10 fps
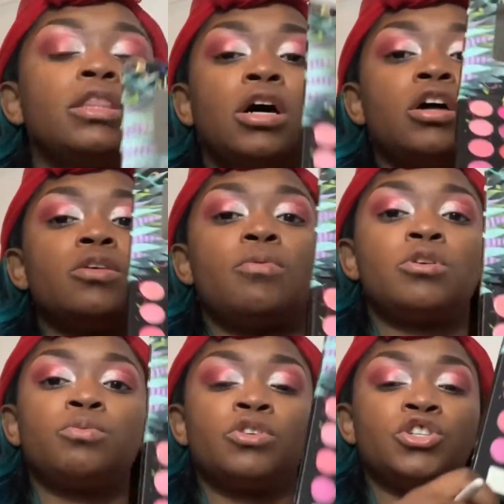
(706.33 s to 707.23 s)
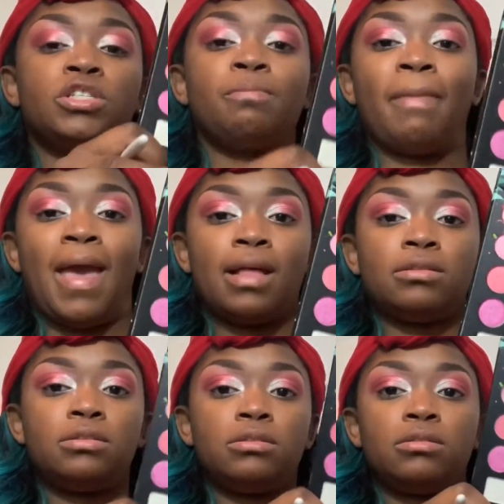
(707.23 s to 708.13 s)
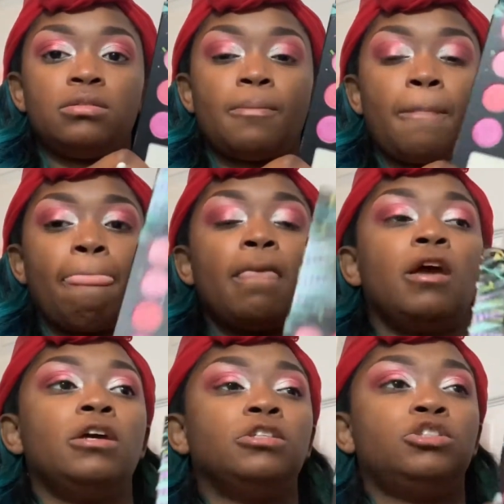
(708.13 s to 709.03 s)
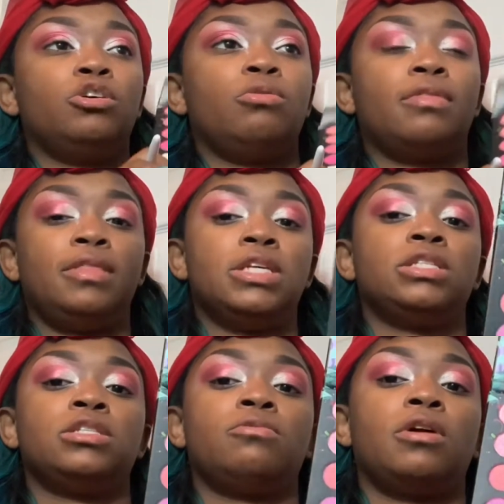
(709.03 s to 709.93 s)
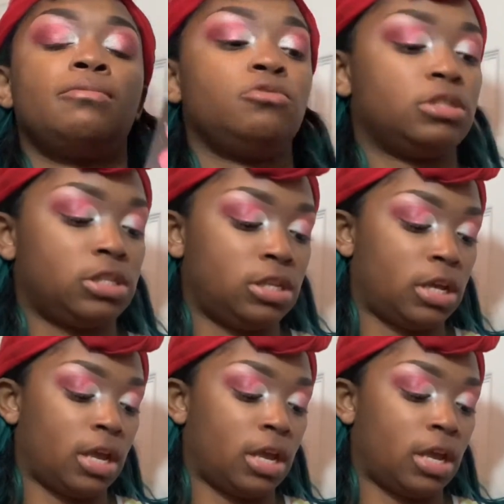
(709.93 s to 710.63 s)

The other ones were just matte. So this is the one I'm using today.